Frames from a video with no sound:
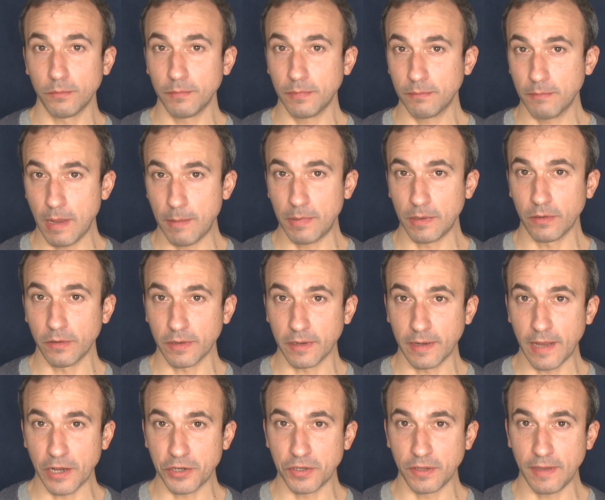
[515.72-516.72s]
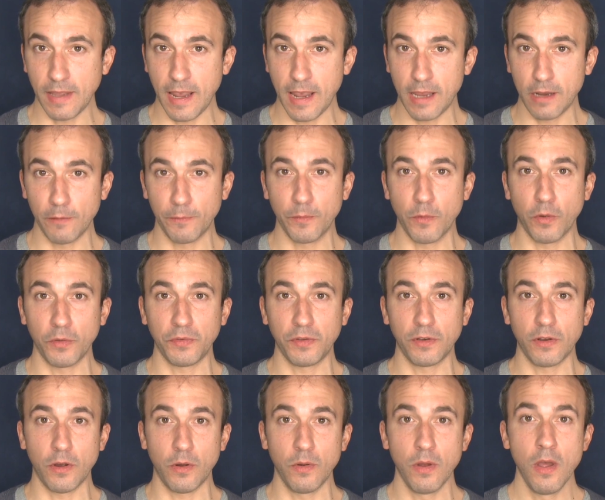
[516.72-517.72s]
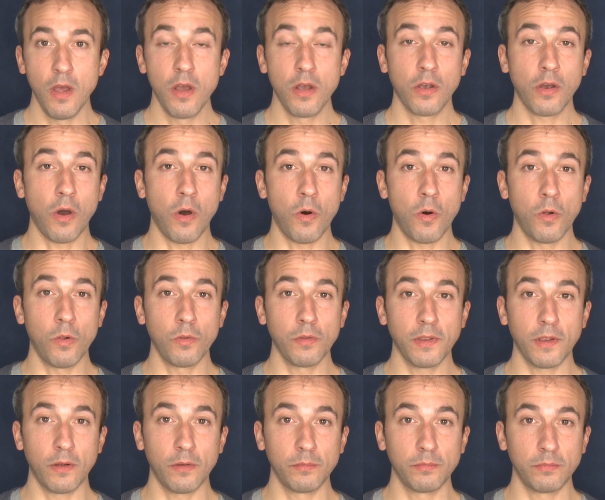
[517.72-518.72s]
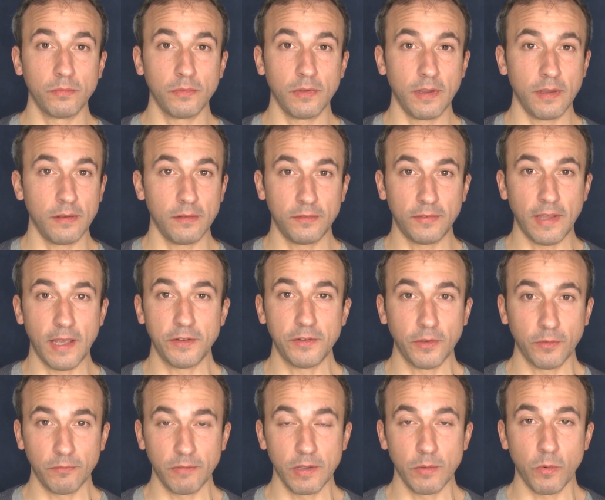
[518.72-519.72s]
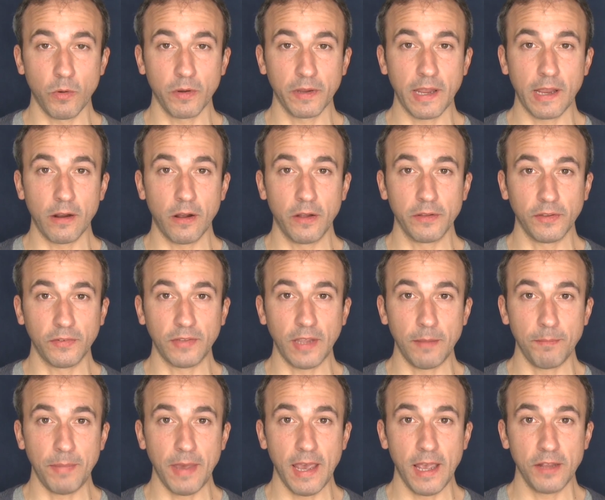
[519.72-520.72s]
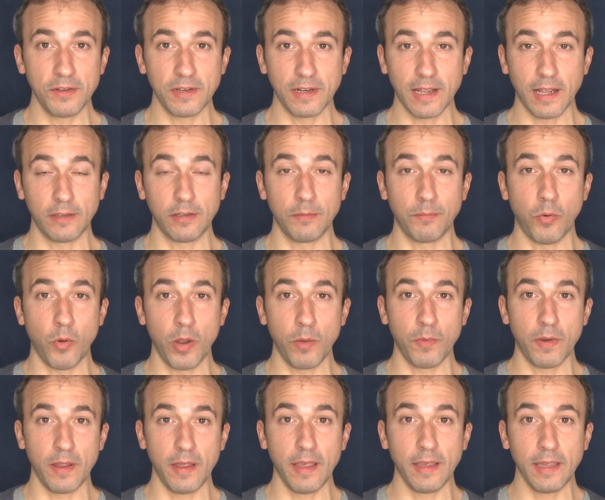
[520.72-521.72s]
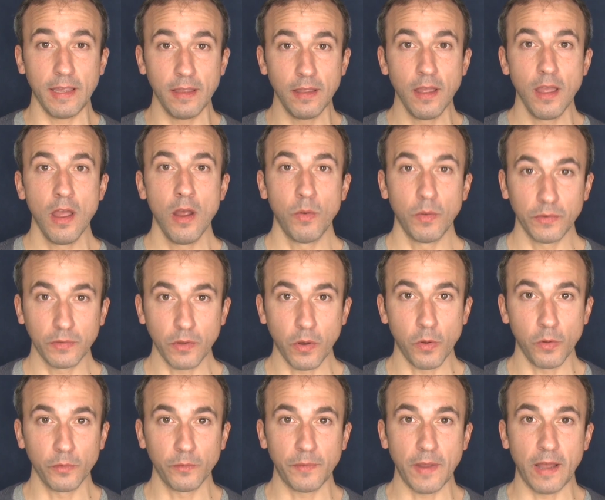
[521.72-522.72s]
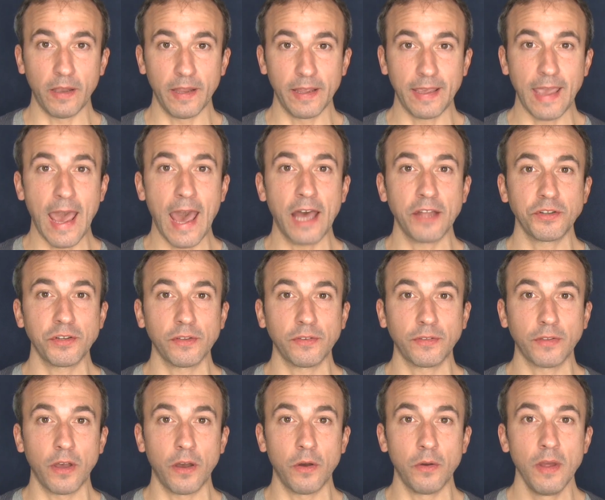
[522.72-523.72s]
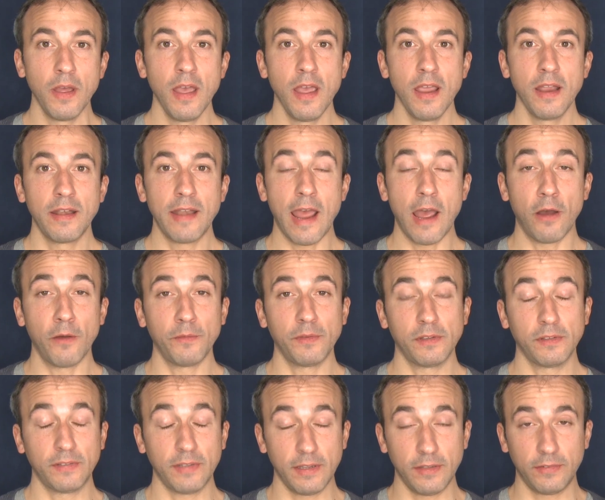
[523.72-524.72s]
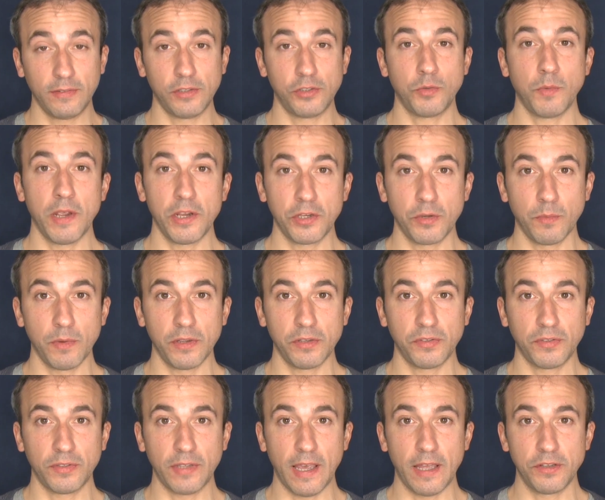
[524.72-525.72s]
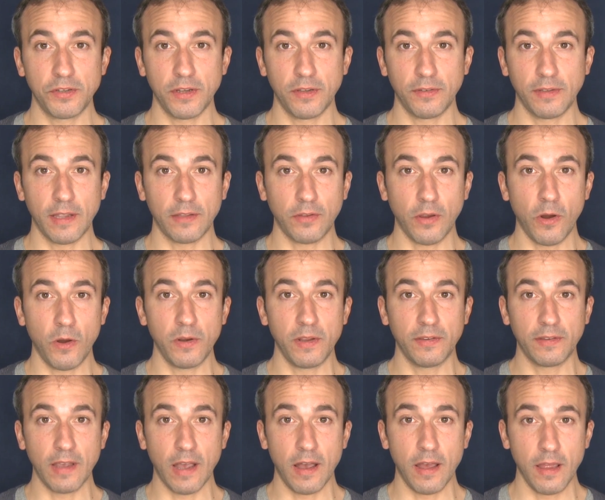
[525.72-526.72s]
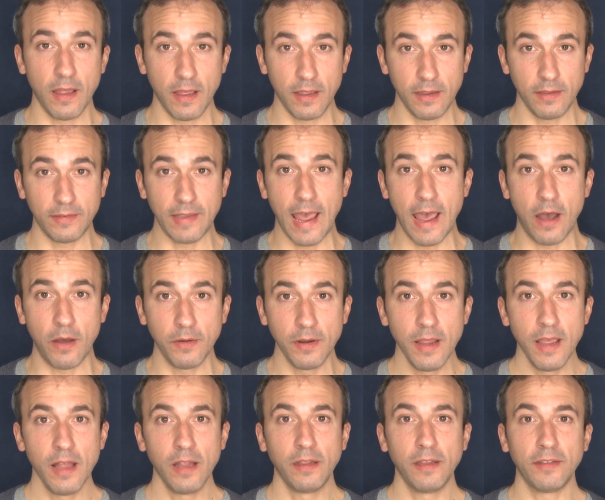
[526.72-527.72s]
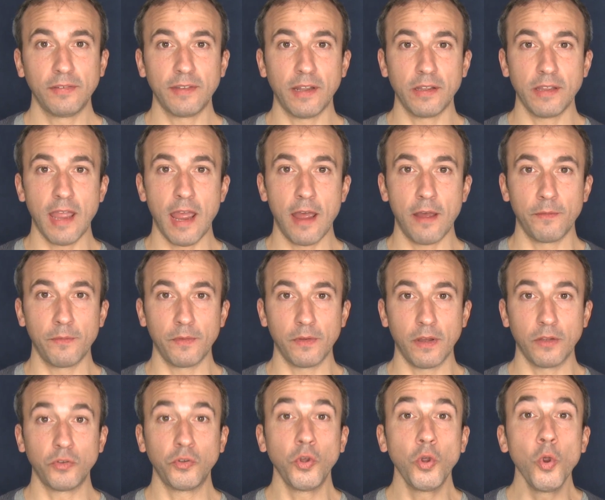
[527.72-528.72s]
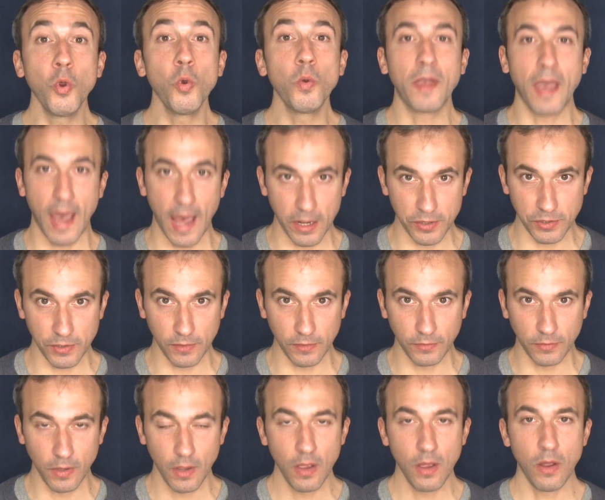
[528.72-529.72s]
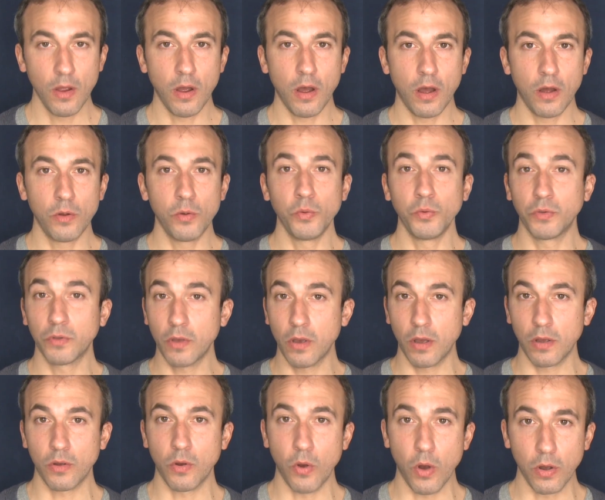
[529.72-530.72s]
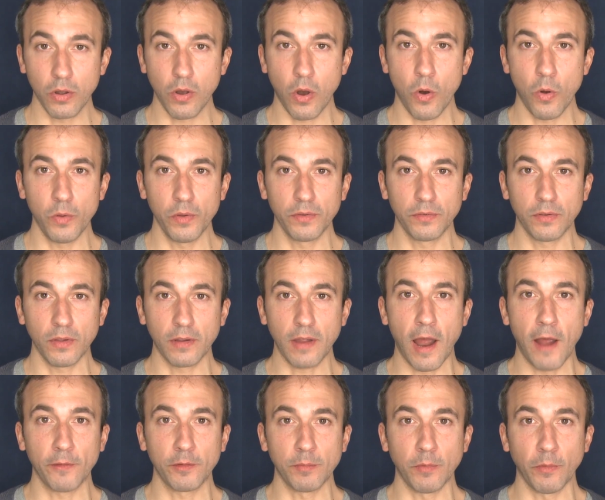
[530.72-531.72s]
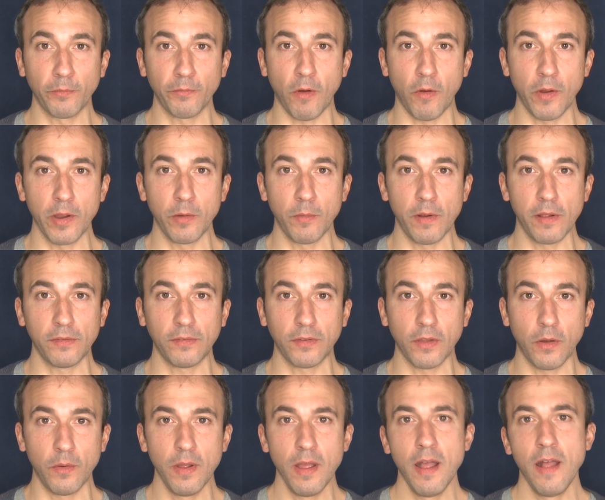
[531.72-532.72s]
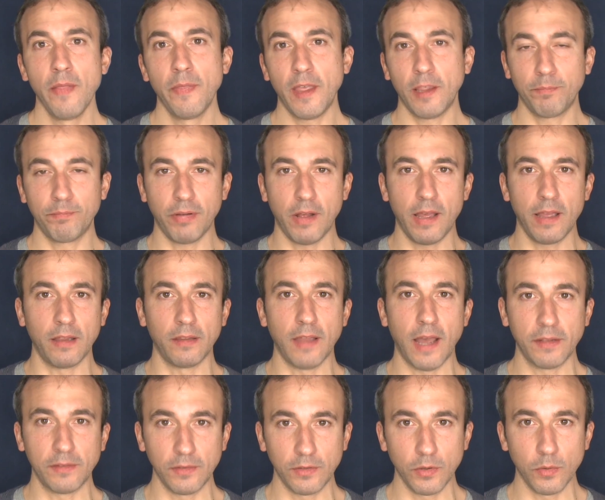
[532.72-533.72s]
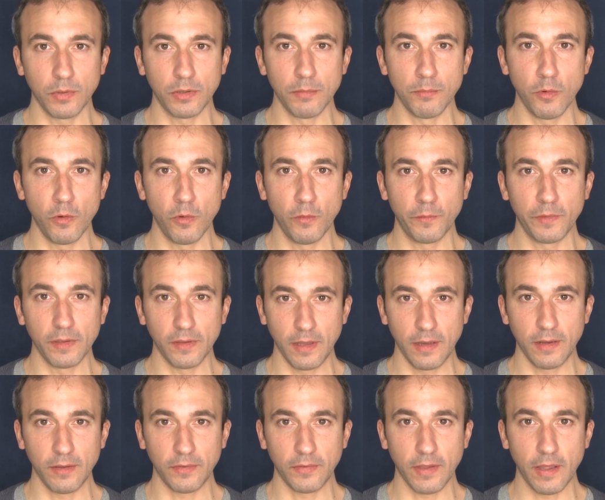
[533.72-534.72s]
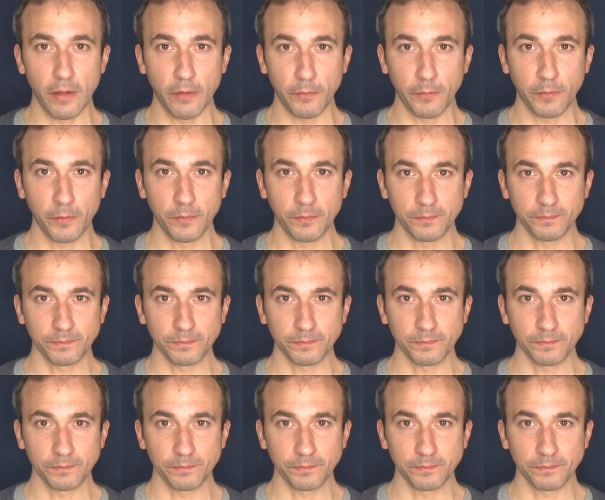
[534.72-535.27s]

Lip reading: maybe a little connection there. And, of course, Cole, and Sanchez really weren't getting on the same page, and it got to the point where Higgy was Cole's valet catcher. So now, let's say a situation where Sanchez gets hurt, he's out. At least now you have two catches who's Cole is comfortable throwing with. So that's probably a lot to do with the move in itself.